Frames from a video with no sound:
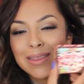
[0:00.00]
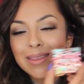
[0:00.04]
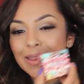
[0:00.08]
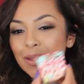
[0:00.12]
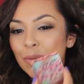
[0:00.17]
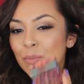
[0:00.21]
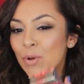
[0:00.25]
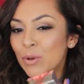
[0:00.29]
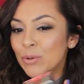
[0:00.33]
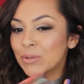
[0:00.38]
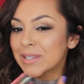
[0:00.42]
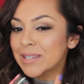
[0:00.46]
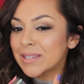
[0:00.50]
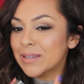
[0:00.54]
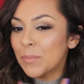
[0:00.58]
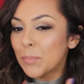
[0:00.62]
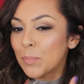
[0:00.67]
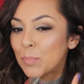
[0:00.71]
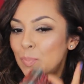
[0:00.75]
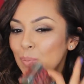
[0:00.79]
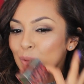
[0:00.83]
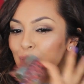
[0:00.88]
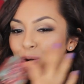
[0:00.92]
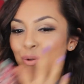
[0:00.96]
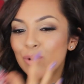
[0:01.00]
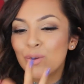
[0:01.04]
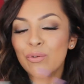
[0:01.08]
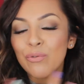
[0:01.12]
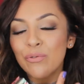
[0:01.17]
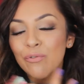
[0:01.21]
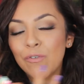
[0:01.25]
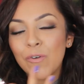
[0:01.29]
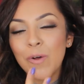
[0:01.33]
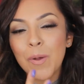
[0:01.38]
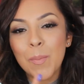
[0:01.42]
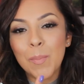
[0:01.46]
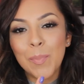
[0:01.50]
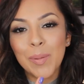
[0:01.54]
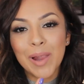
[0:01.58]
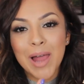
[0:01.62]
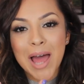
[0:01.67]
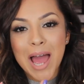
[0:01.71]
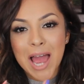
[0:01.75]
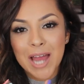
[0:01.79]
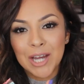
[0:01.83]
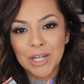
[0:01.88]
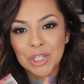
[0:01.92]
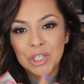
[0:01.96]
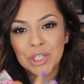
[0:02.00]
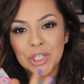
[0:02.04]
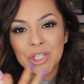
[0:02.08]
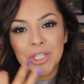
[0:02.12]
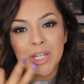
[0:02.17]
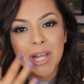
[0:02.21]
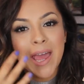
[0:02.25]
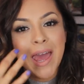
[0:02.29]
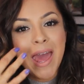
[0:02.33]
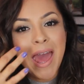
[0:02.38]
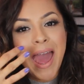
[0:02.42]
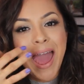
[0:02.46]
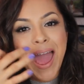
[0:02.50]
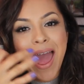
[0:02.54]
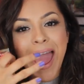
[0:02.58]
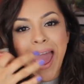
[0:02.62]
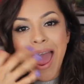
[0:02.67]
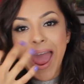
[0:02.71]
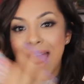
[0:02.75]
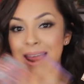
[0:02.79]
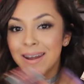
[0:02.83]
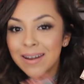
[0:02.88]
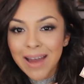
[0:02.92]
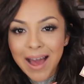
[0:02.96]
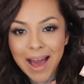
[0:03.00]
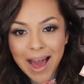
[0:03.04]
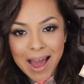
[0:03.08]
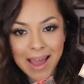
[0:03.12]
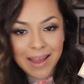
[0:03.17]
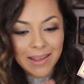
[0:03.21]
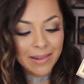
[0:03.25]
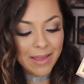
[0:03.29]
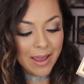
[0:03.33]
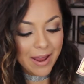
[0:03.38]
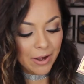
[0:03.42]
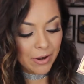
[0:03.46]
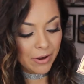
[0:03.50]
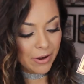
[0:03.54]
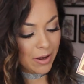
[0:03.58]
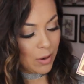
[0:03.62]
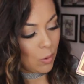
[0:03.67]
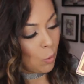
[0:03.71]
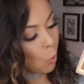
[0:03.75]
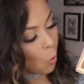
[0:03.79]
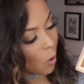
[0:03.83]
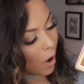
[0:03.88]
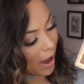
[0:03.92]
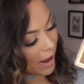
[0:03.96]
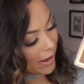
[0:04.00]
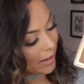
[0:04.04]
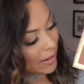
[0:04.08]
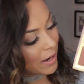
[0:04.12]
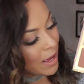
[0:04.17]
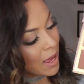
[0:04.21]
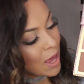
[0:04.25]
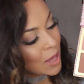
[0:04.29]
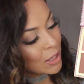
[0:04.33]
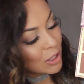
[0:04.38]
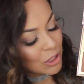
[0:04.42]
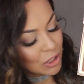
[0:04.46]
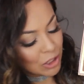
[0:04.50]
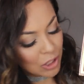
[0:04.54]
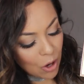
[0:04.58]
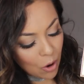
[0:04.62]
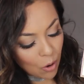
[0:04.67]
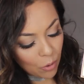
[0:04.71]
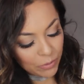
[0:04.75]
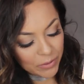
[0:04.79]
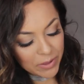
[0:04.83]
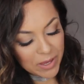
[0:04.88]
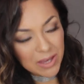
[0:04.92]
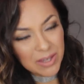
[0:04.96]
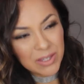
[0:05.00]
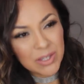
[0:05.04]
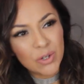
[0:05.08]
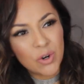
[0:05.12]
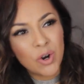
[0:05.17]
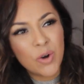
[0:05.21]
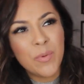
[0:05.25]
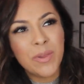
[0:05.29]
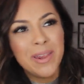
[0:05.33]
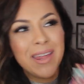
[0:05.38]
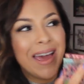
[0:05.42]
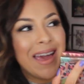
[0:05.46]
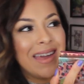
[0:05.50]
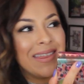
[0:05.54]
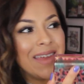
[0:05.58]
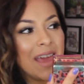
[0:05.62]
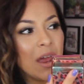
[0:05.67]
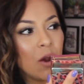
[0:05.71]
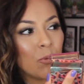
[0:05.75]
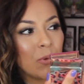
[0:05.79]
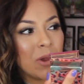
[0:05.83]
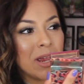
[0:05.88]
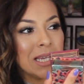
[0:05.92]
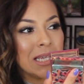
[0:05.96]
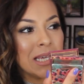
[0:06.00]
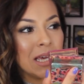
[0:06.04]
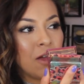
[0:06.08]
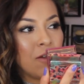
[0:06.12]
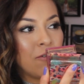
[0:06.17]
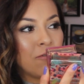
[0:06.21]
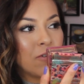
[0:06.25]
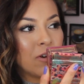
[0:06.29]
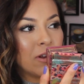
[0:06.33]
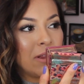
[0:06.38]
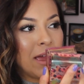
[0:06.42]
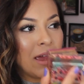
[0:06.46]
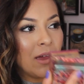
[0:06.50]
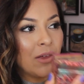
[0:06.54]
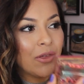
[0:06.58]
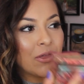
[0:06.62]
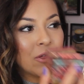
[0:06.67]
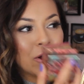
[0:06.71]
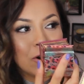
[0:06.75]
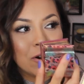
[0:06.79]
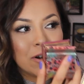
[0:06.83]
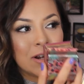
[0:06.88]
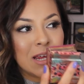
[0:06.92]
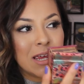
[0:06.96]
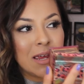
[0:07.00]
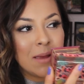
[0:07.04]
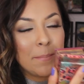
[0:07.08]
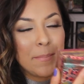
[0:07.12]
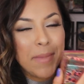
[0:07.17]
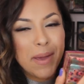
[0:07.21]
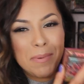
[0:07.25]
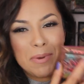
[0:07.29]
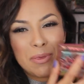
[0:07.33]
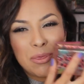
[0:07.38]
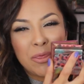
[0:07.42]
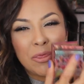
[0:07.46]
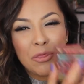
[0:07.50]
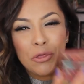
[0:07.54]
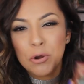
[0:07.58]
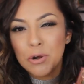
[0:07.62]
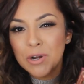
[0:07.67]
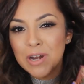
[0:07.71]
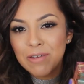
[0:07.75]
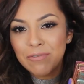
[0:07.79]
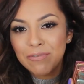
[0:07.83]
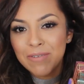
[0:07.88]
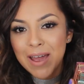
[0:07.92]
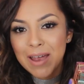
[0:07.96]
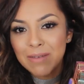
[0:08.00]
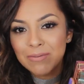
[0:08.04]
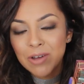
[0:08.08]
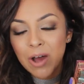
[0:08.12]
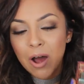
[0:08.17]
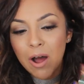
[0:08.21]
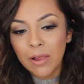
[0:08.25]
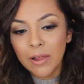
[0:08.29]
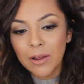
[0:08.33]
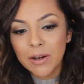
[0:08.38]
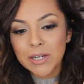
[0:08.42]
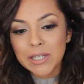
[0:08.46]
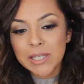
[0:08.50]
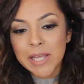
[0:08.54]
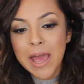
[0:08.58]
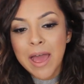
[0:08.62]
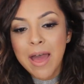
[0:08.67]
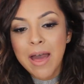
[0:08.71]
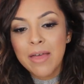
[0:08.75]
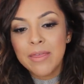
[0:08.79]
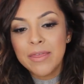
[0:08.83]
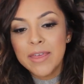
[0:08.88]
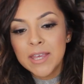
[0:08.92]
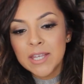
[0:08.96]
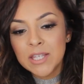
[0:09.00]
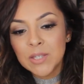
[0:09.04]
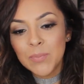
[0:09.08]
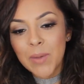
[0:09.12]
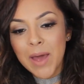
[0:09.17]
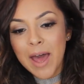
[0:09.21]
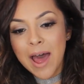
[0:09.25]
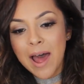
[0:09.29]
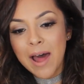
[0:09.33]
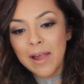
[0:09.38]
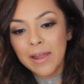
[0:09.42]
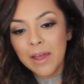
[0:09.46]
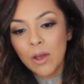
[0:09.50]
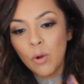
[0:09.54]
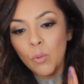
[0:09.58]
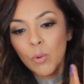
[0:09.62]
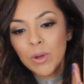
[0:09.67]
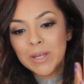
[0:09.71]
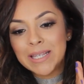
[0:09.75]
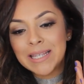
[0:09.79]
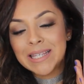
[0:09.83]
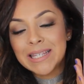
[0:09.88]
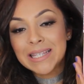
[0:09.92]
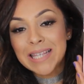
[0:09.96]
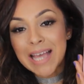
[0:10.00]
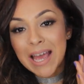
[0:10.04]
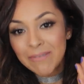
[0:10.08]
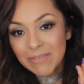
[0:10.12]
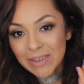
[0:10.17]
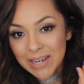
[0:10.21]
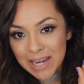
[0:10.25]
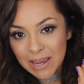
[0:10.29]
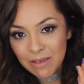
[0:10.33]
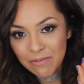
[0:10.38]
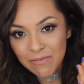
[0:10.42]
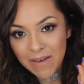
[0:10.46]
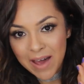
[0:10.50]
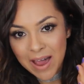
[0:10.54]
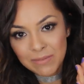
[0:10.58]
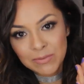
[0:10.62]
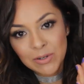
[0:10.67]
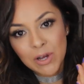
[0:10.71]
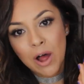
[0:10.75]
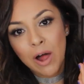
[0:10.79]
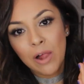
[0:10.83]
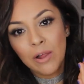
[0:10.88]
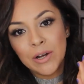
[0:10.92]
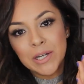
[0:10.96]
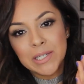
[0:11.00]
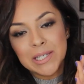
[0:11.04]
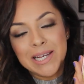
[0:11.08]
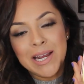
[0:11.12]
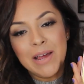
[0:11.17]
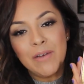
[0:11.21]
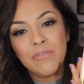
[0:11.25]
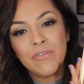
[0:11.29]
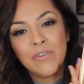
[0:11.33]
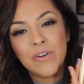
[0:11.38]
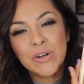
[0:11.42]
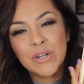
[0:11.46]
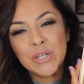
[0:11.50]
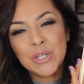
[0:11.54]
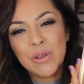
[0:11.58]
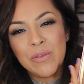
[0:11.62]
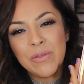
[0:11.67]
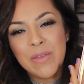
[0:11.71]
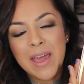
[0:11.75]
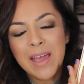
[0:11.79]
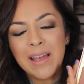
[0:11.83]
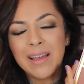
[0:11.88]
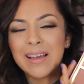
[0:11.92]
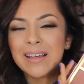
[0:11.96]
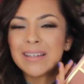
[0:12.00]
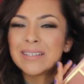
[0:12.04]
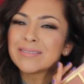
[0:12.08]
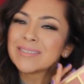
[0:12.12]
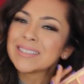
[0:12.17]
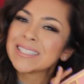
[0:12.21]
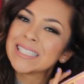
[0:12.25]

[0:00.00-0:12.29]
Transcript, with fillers: the most beautiful blush and highlighter in one. So these normally I think retail for like $30, maybe $35. This palette was $75, and at first you think,